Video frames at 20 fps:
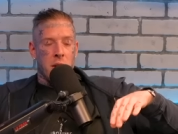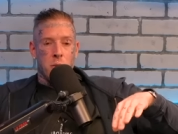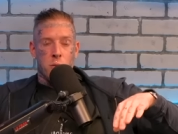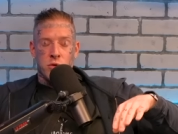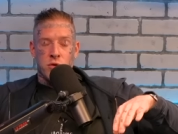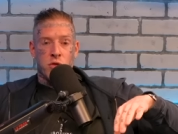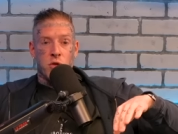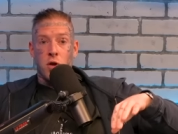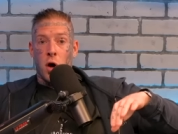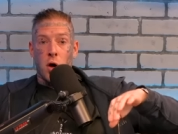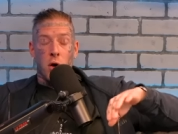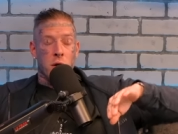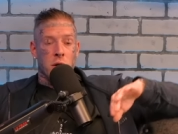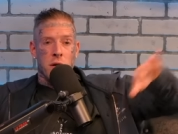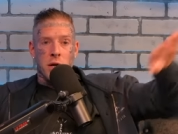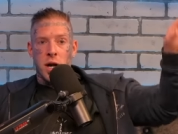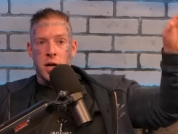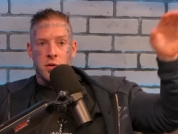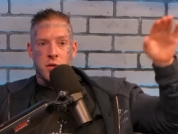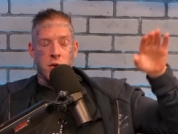it was dark
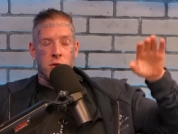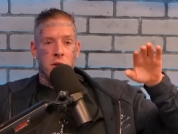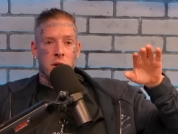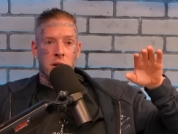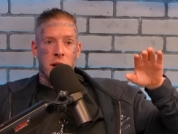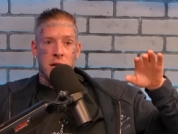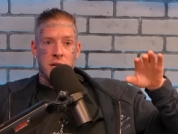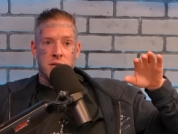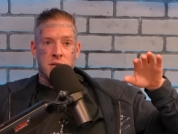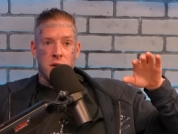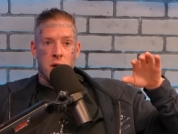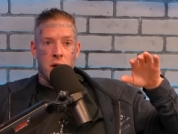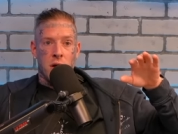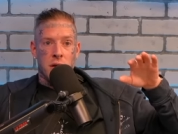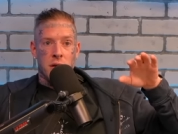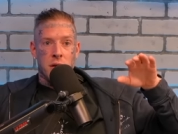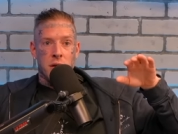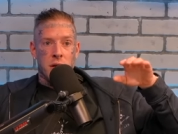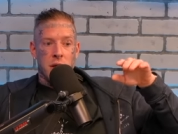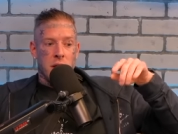and i turned the lights
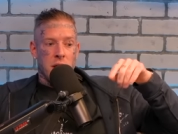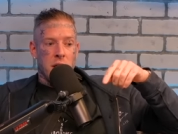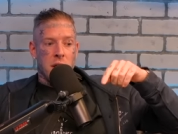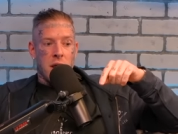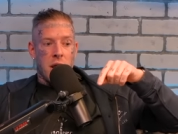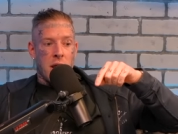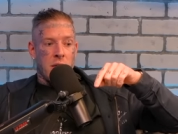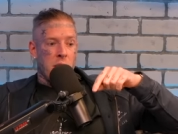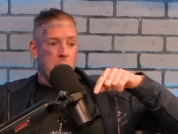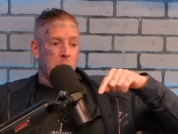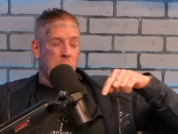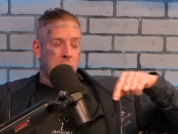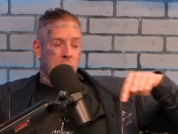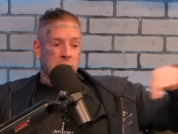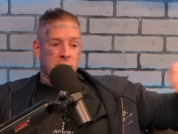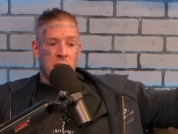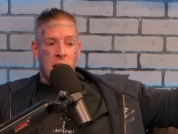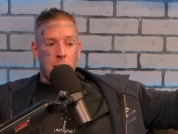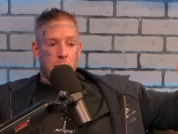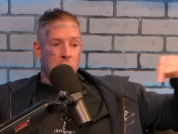on and then by the
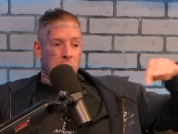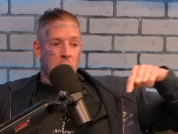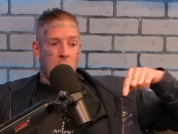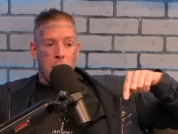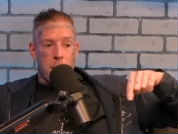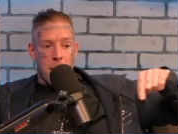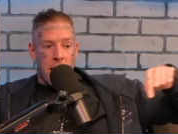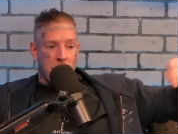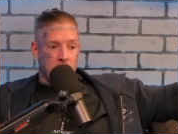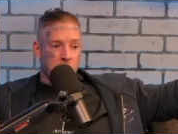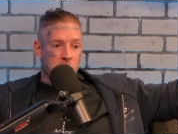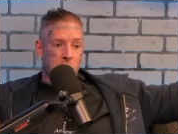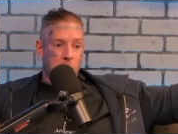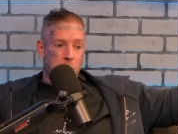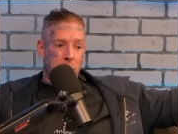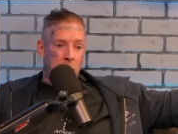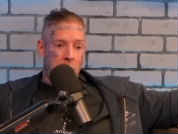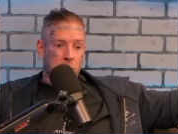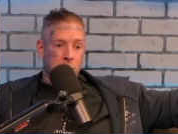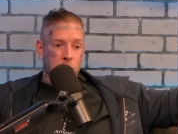time I got back to the
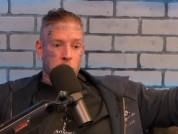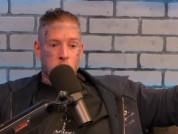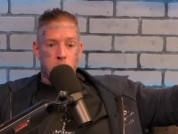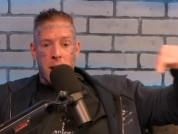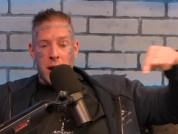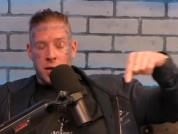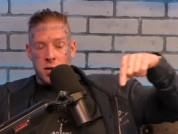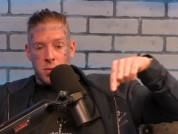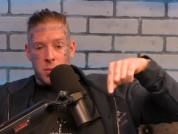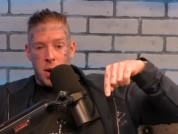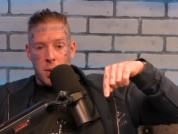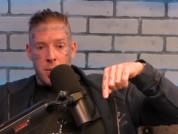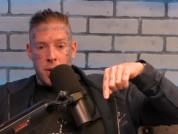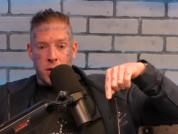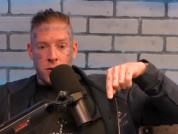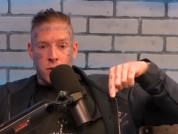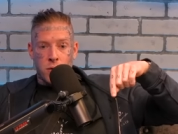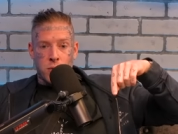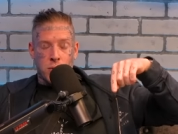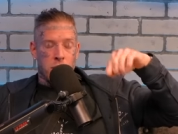bathroom, back to my
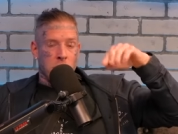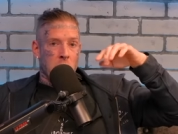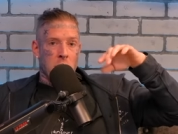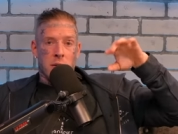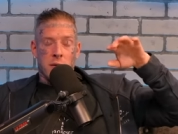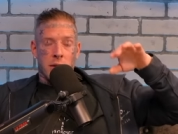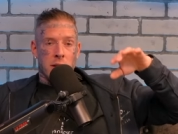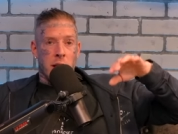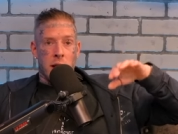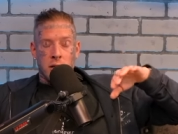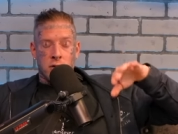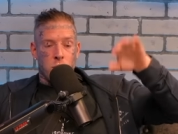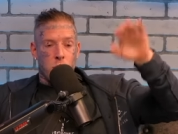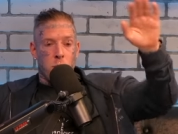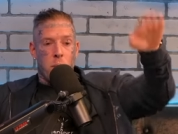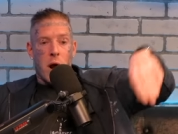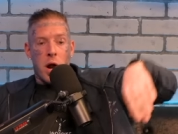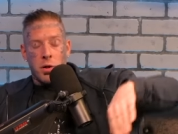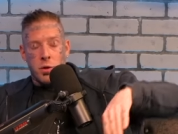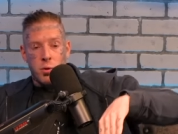bedroom, the lights were
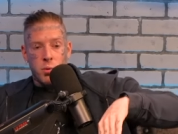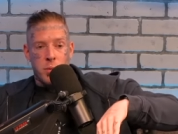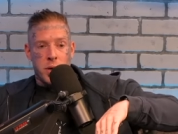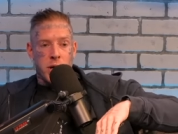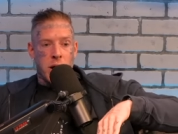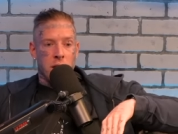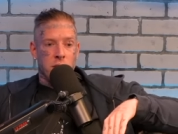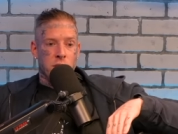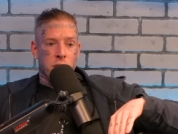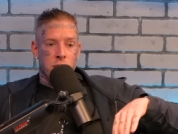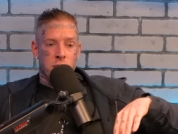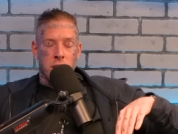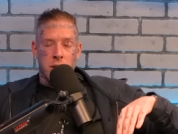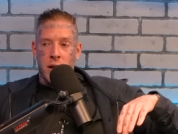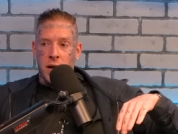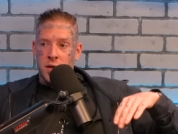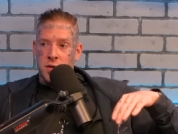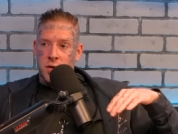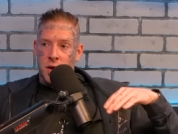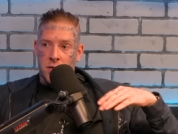bothering me and I turned the
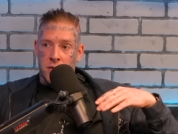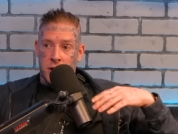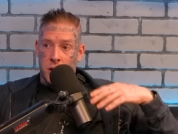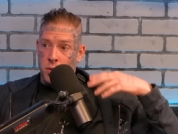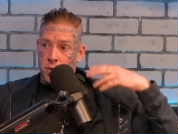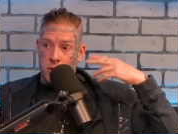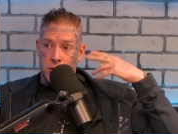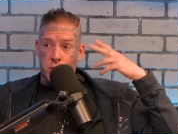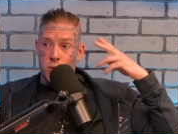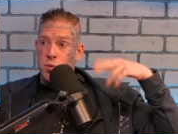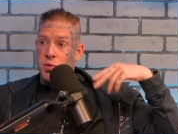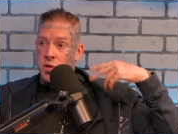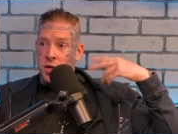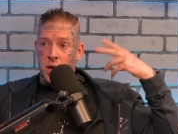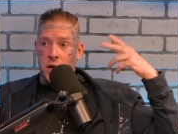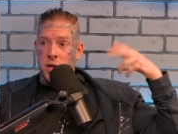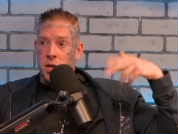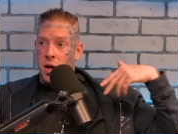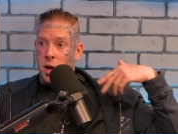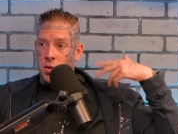lights off like I was losing
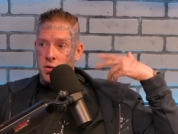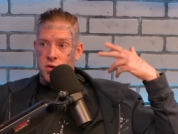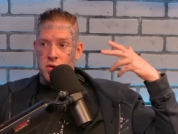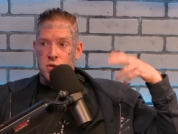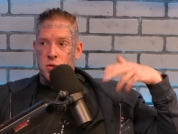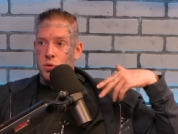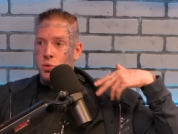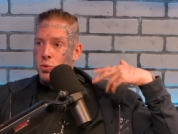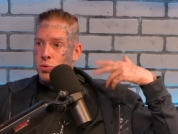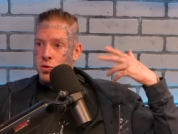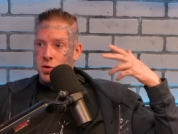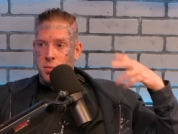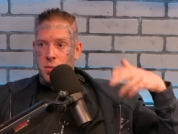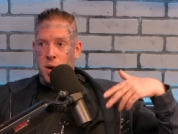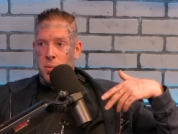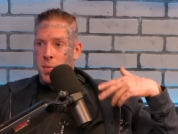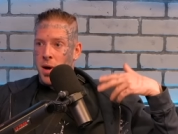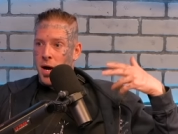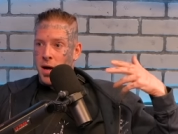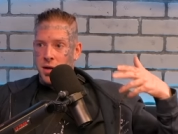it. I was just losing
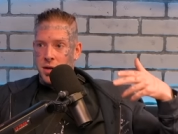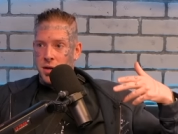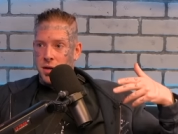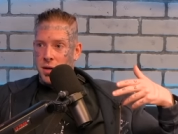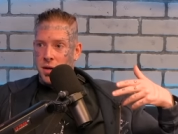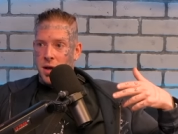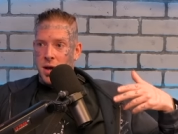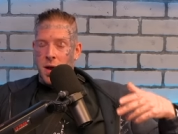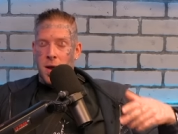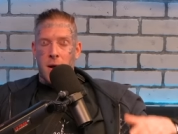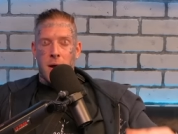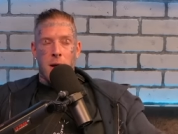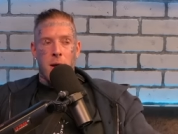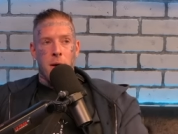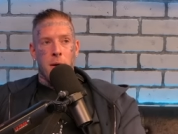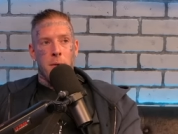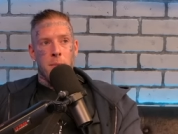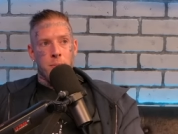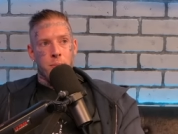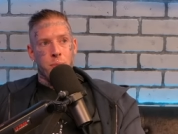my mind.
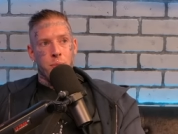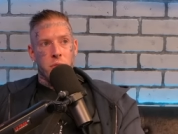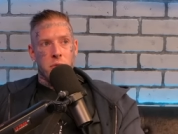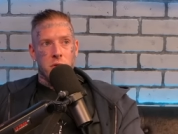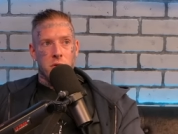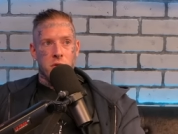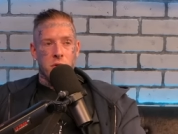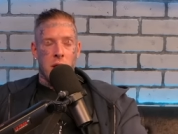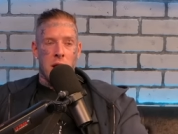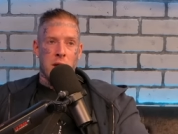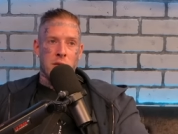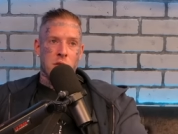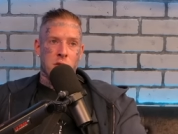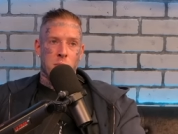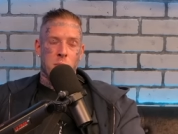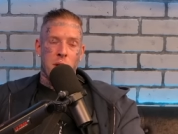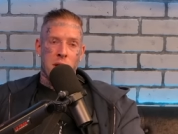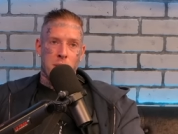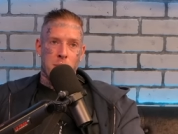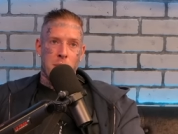Um, so I had this
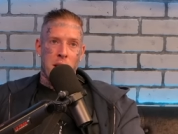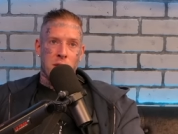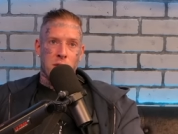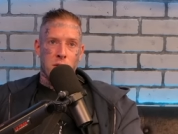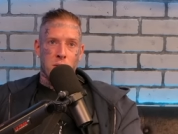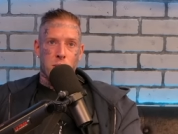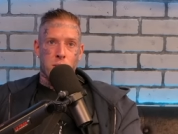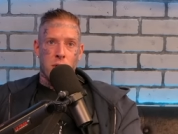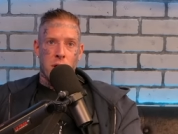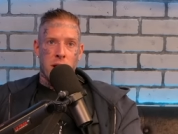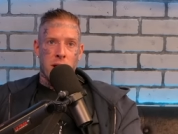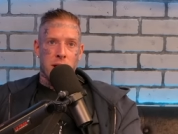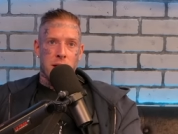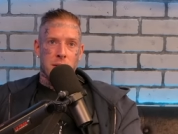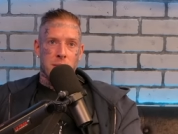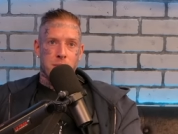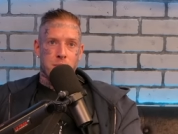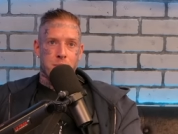big mental break